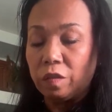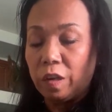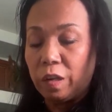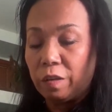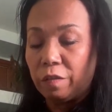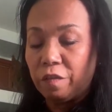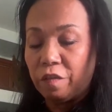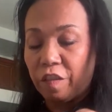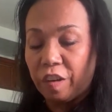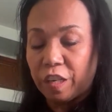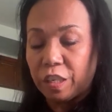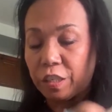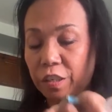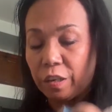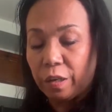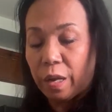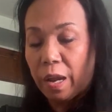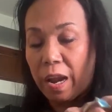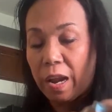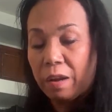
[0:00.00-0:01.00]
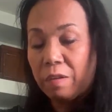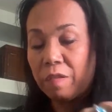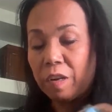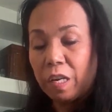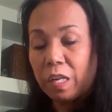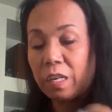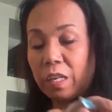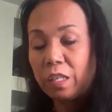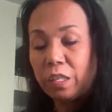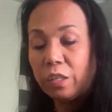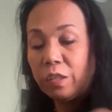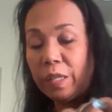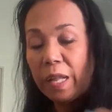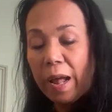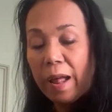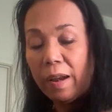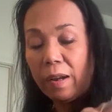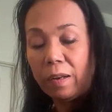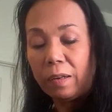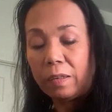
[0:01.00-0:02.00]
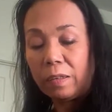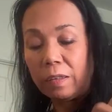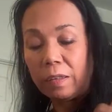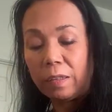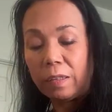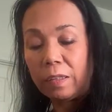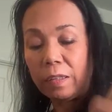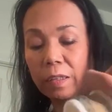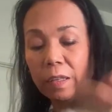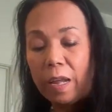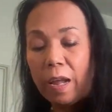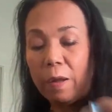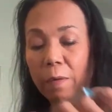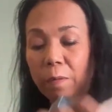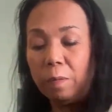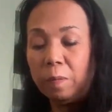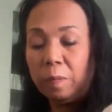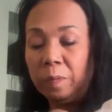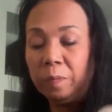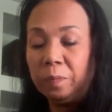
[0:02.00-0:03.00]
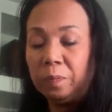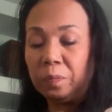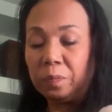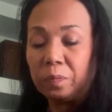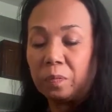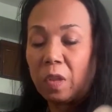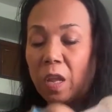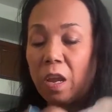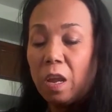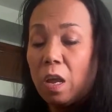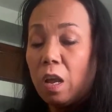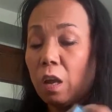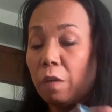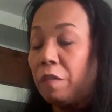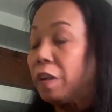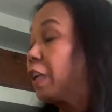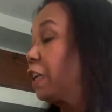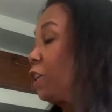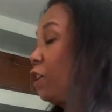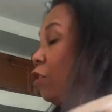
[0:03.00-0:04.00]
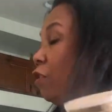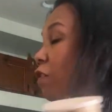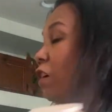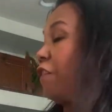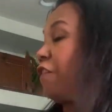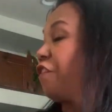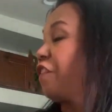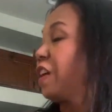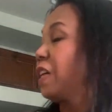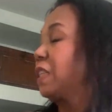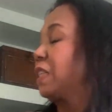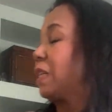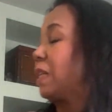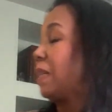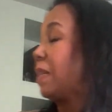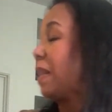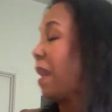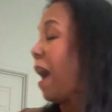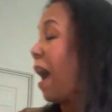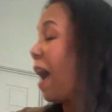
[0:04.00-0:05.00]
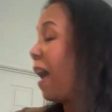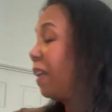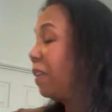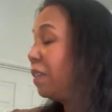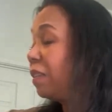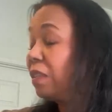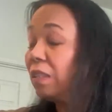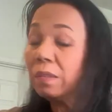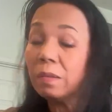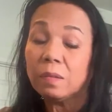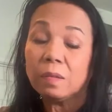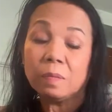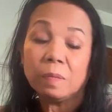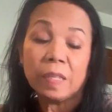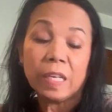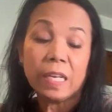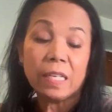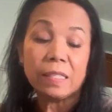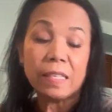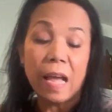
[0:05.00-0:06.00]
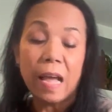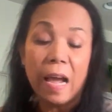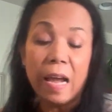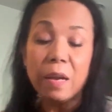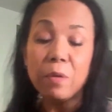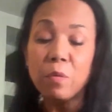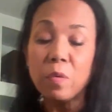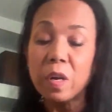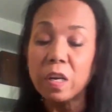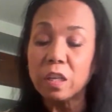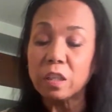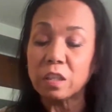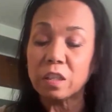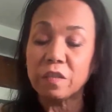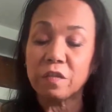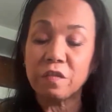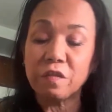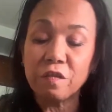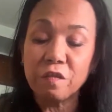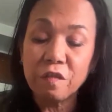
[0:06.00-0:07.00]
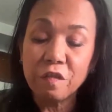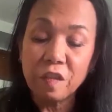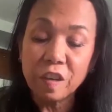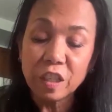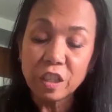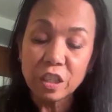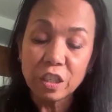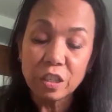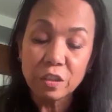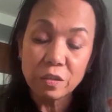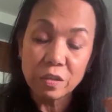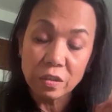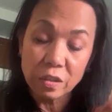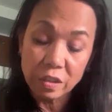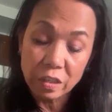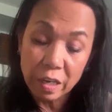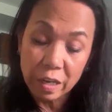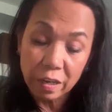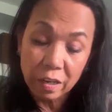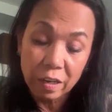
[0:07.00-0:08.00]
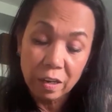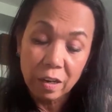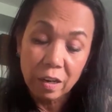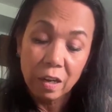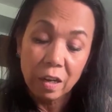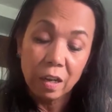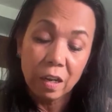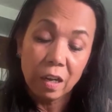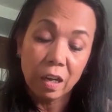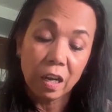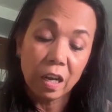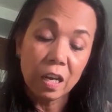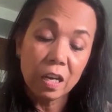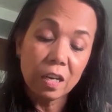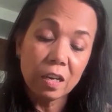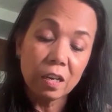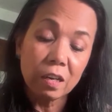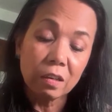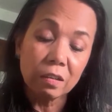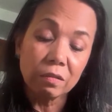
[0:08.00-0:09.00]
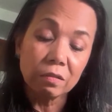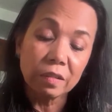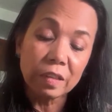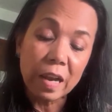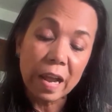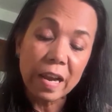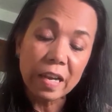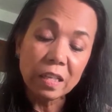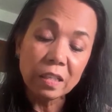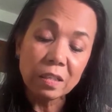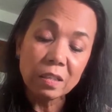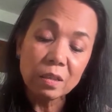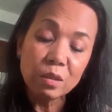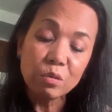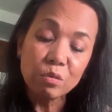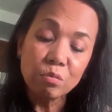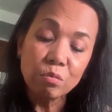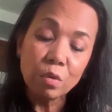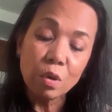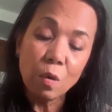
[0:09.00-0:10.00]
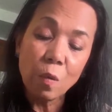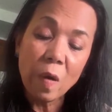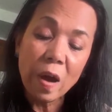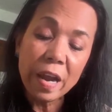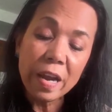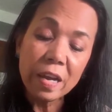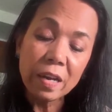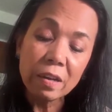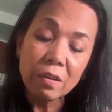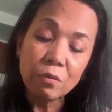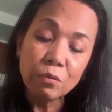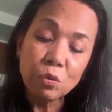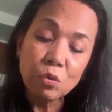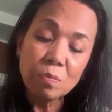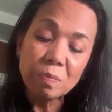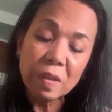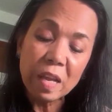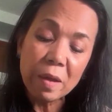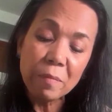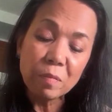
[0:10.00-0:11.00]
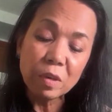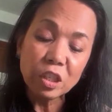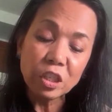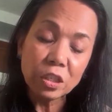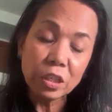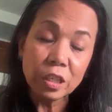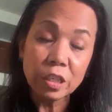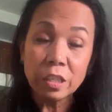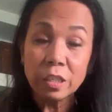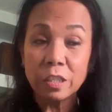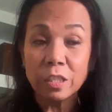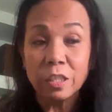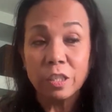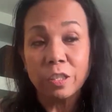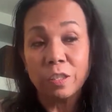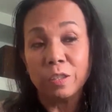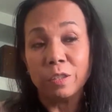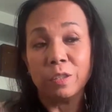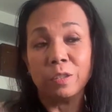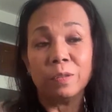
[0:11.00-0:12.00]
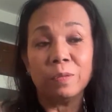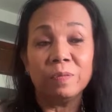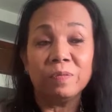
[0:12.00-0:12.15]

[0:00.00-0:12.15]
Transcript: fish. Okay, we're gonna do that. Okay, we're gonna cook a fish last because I wanted the fish to sit in a nice quiet room temperature to